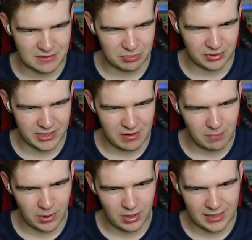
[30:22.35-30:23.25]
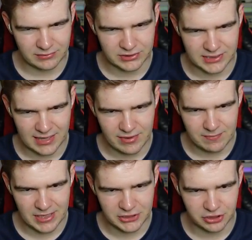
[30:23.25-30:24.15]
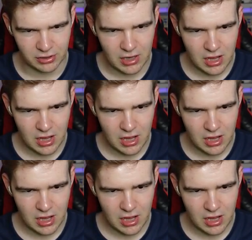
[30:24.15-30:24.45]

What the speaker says: brilliant ball out to Tyreek Mitchell.